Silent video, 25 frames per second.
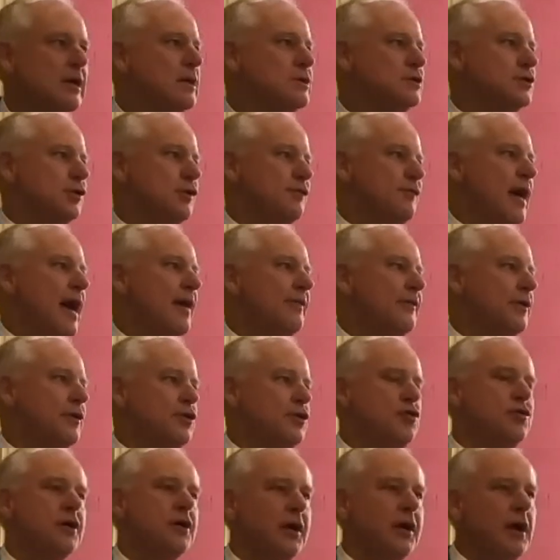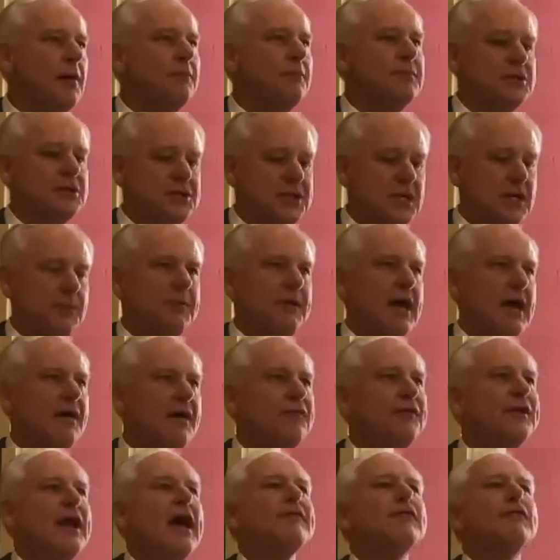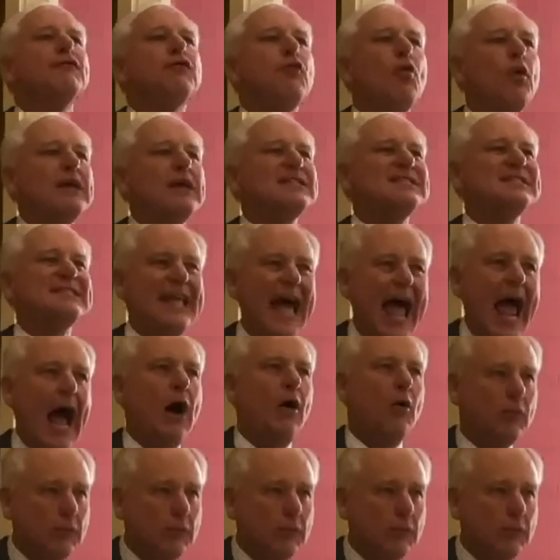So the fact that you can come to CBF and have a voice now,